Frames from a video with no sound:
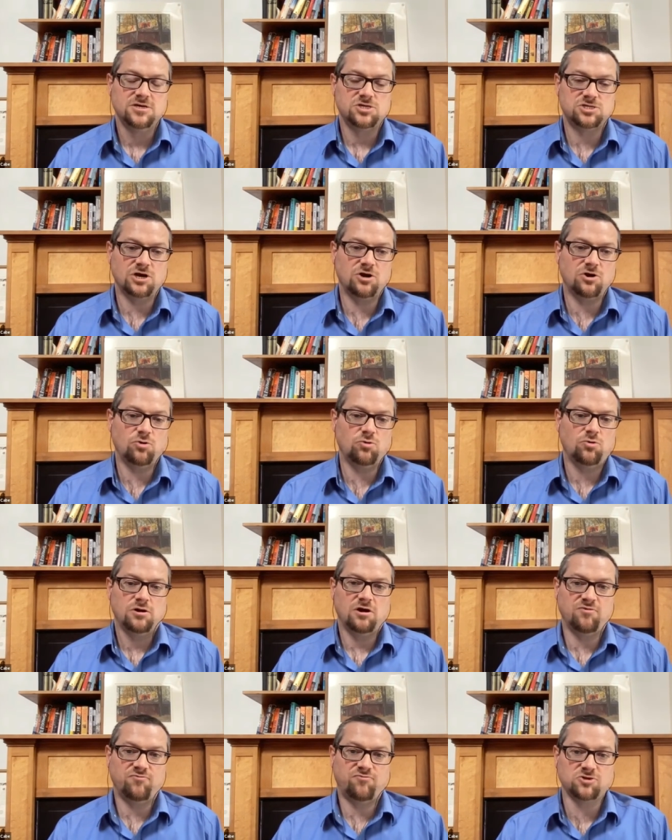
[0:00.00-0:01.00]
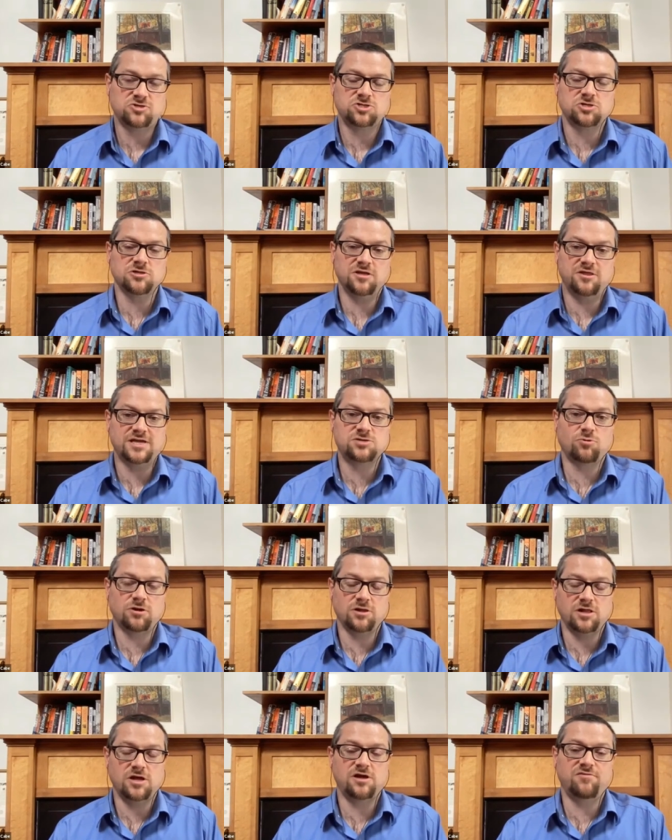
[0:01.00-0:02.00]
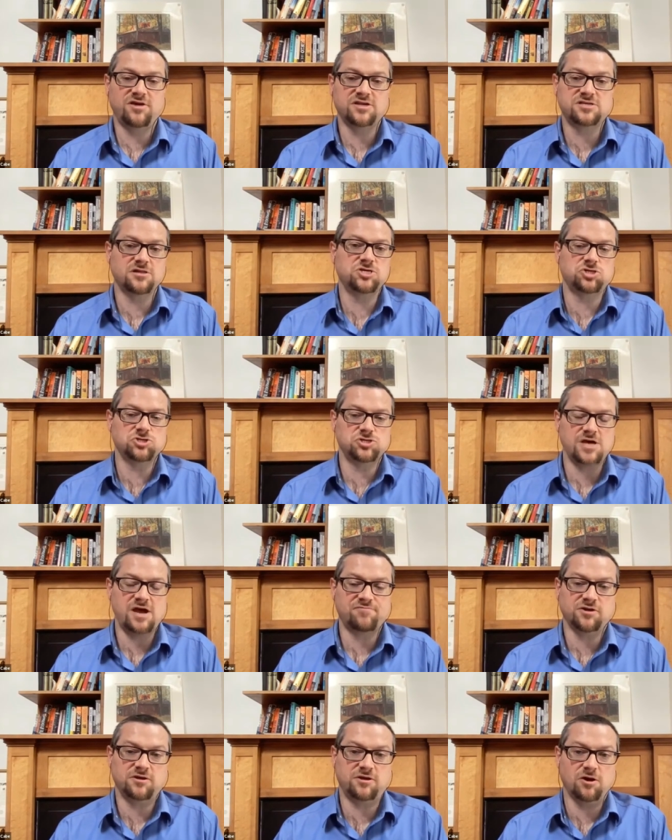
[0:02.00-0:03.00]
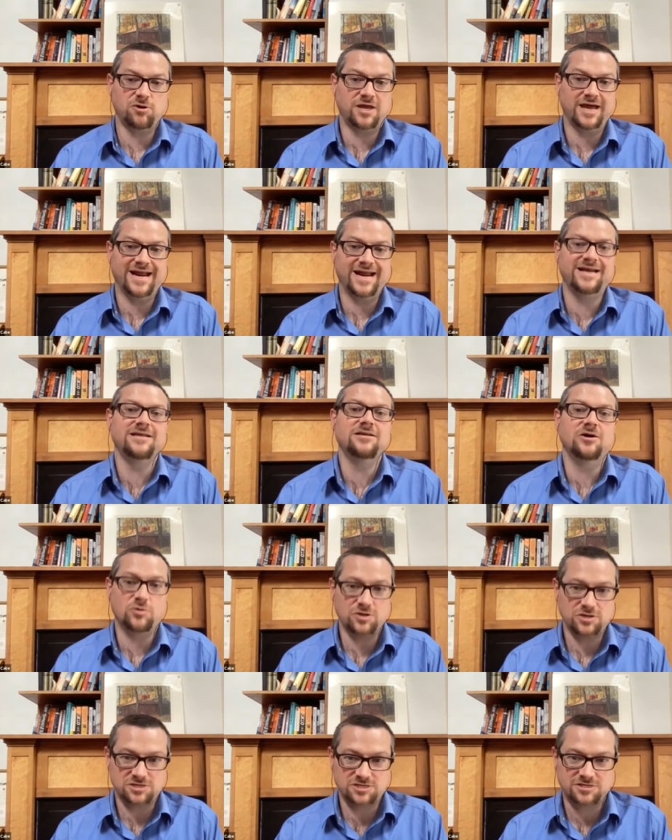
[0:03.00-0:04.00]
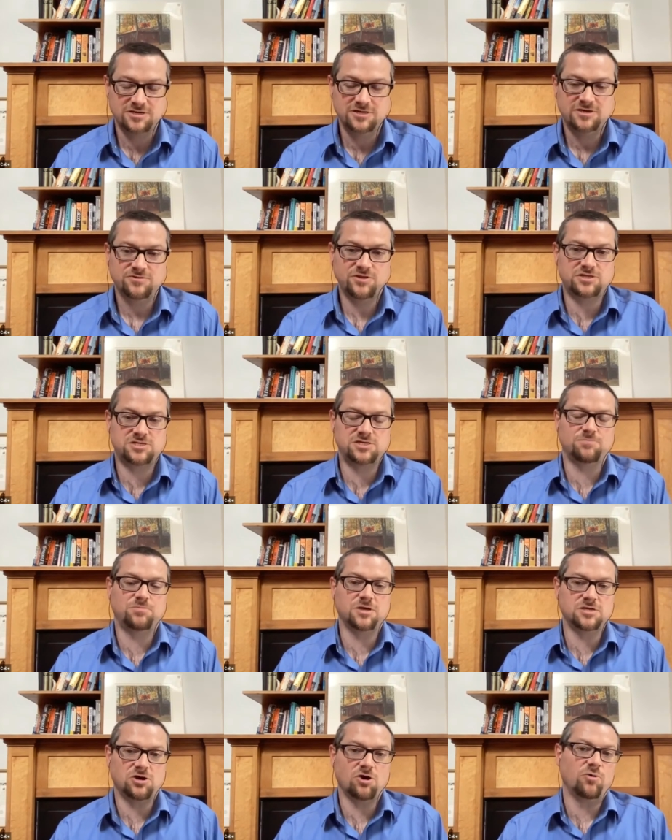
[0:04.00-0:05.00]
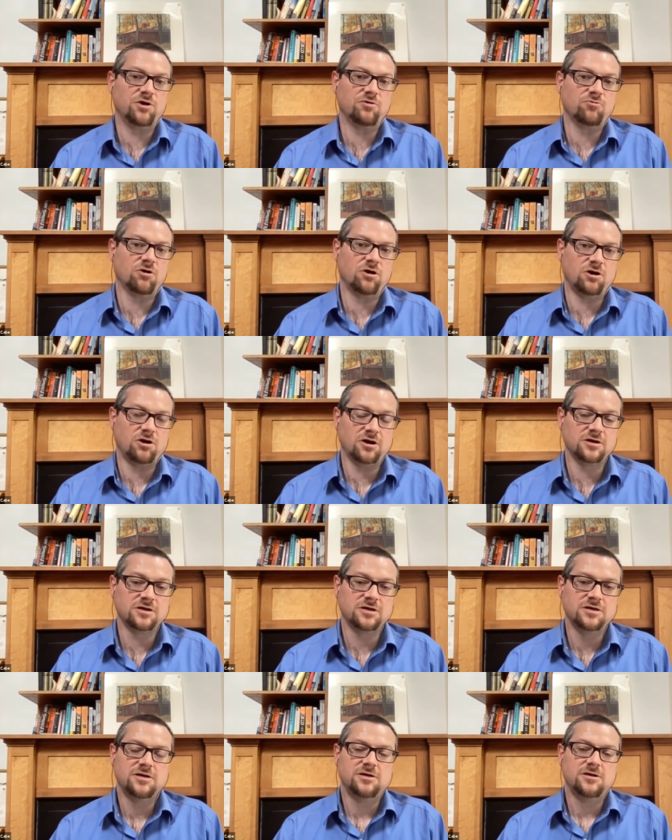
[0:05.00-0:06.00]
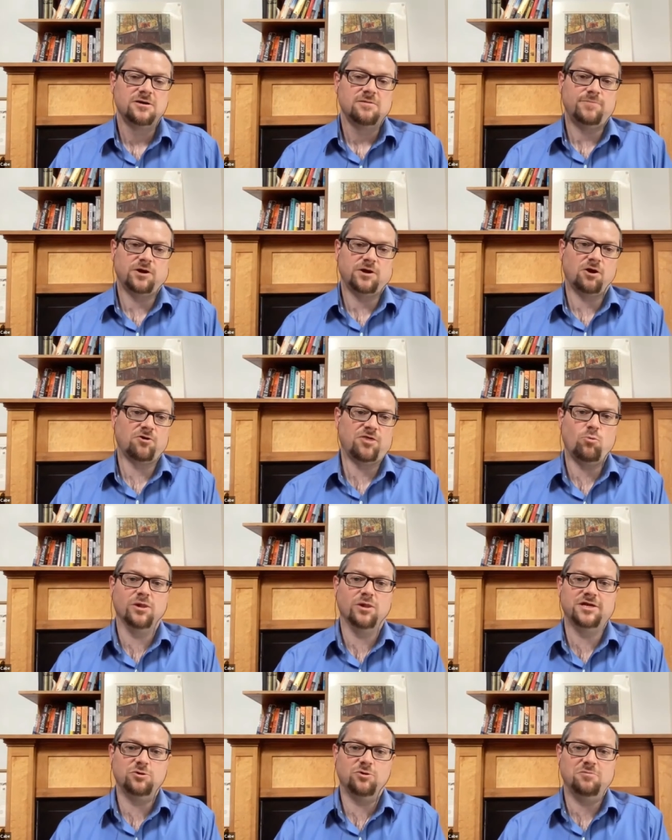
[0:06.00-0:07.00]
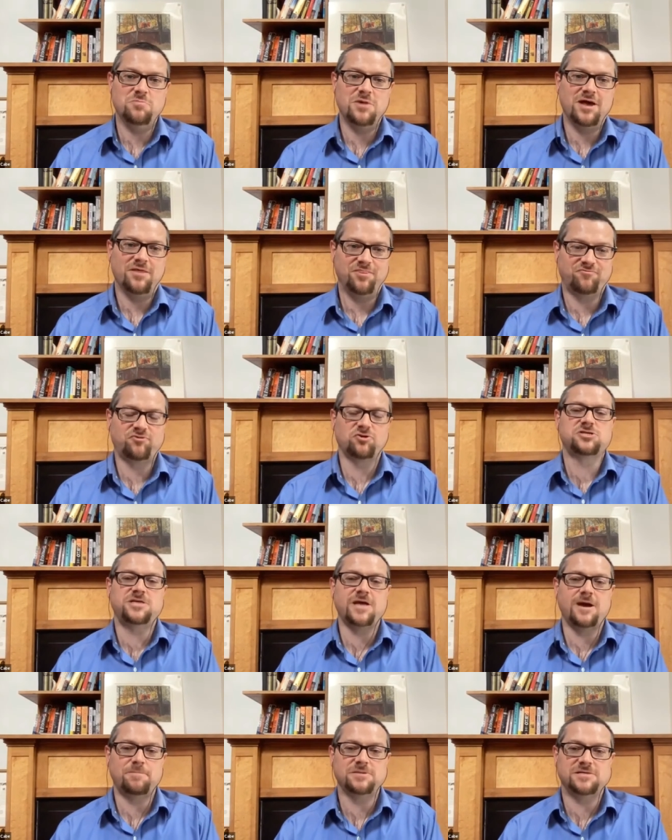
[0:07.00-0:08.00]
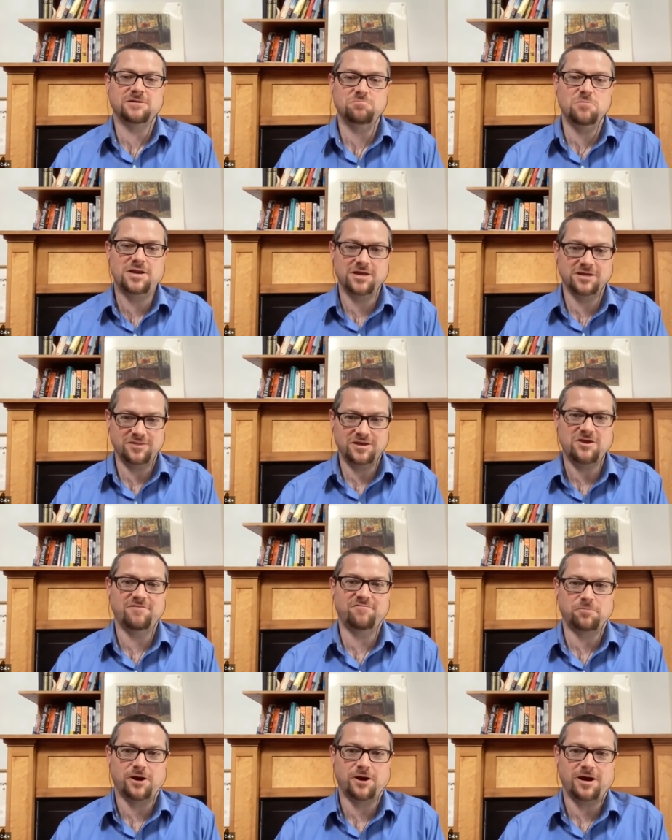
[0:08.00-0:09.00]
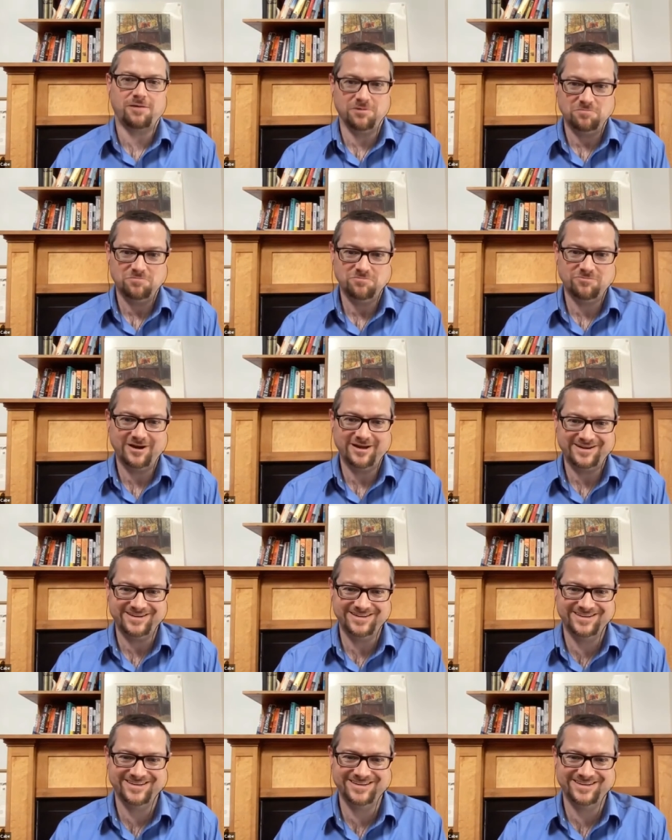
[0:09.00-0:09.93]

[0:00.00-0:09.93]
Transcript: So unfortunately, that's where a lot of escalations have to go to get any notice that something's going wrong. But are they willing to admit? The first step is admitting that you have a problem, right?